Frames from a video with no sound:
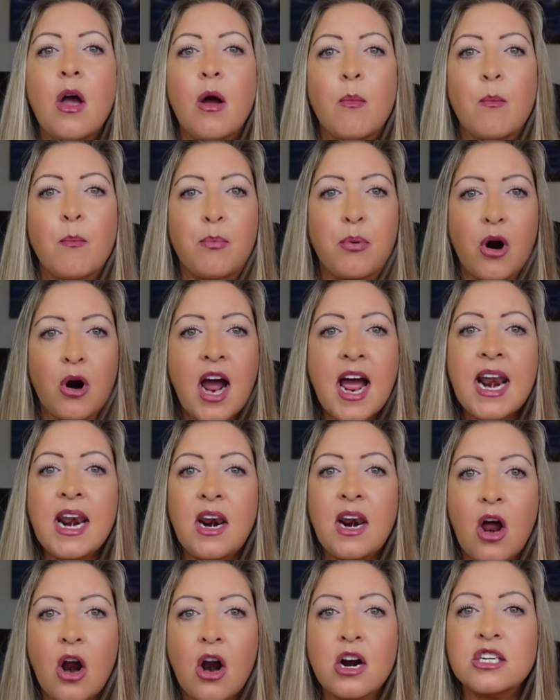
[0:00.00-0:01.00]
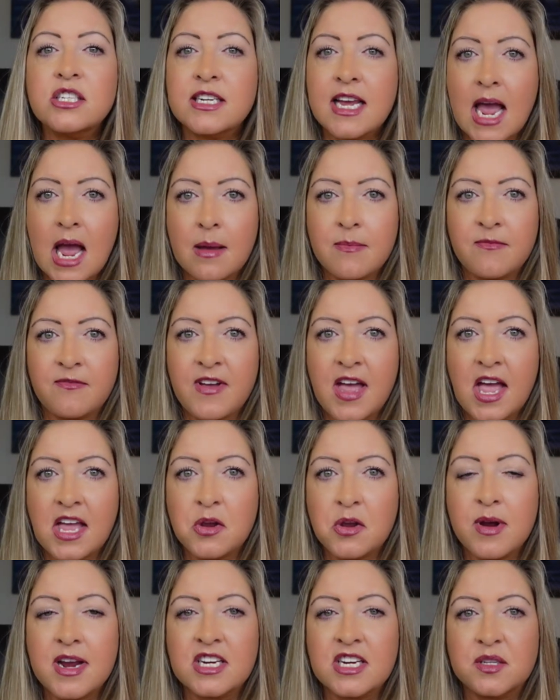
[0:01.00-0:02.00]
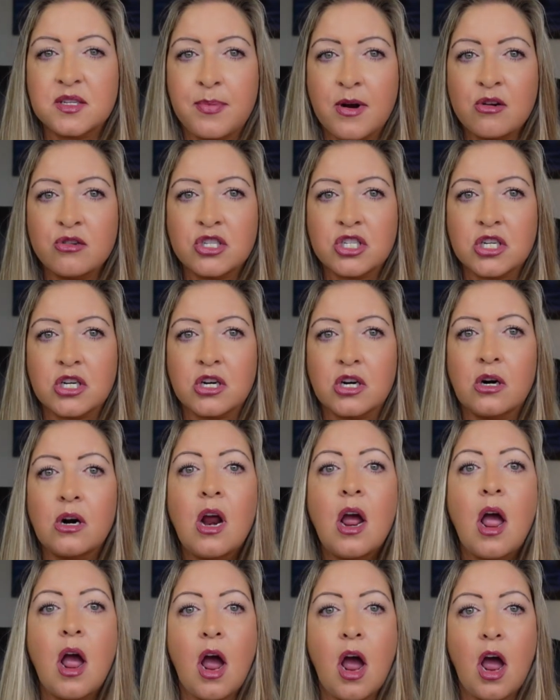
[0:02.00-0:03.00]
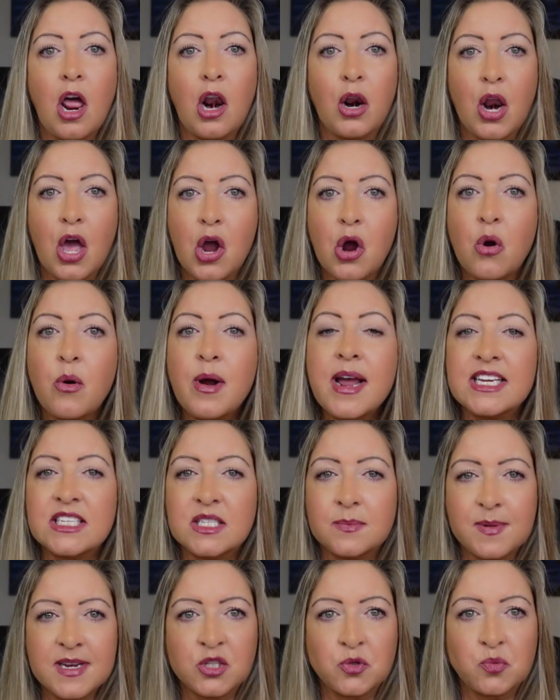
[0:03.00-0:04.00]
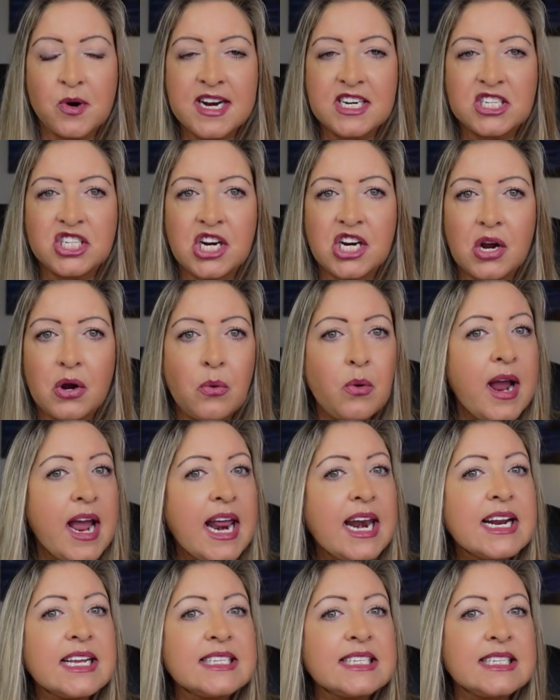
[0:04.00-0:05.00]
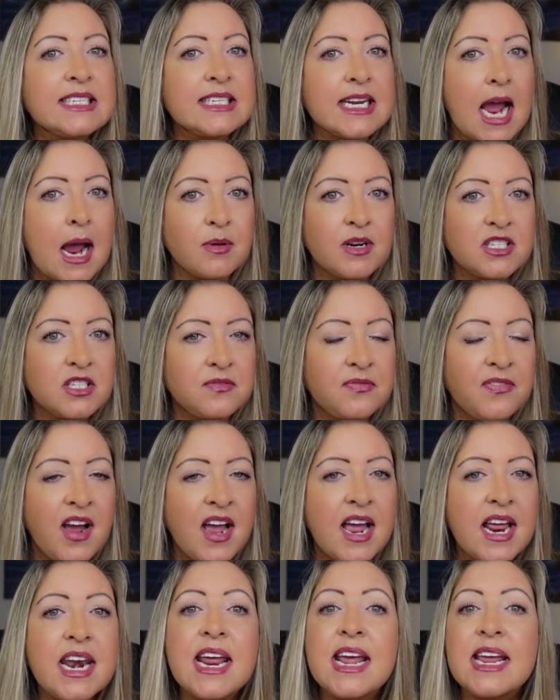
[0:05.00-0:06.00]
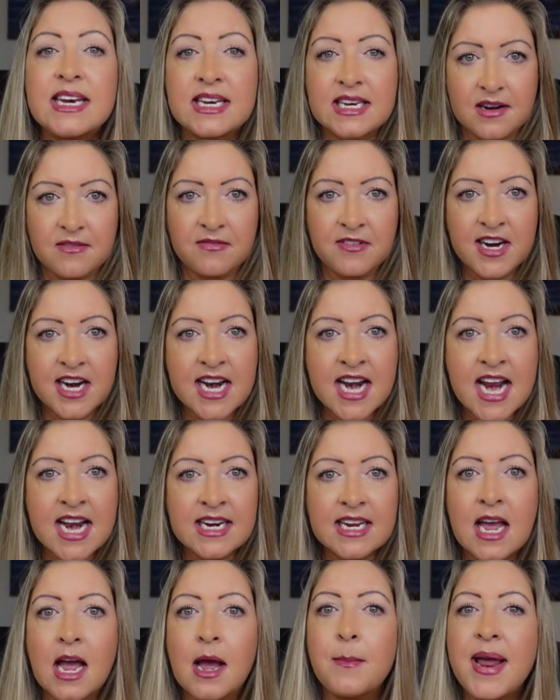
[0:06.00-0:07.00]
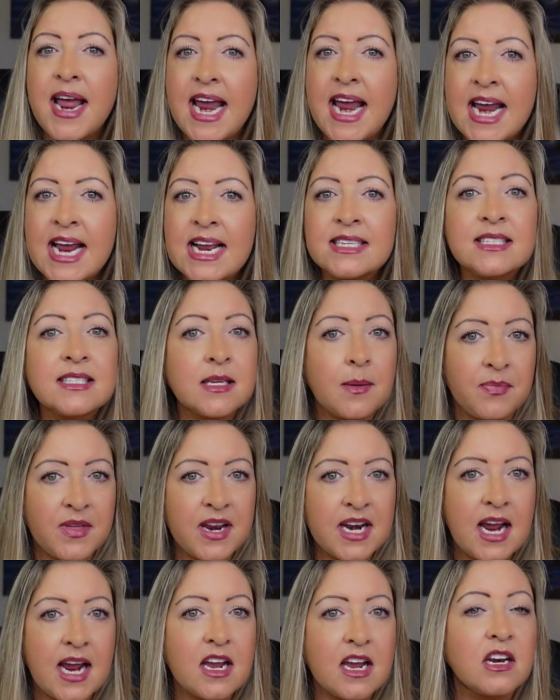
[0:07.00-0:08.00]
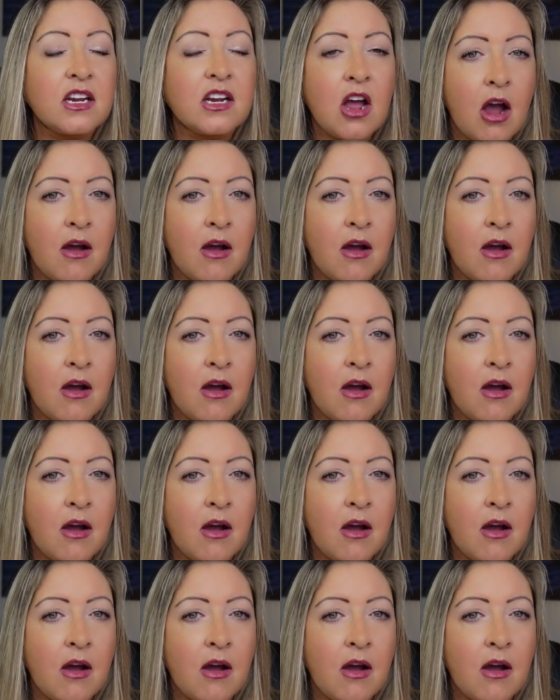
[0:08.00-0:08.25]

Broad large cap value exposure, a low expense ratio, an established fund, dividend income, and something I could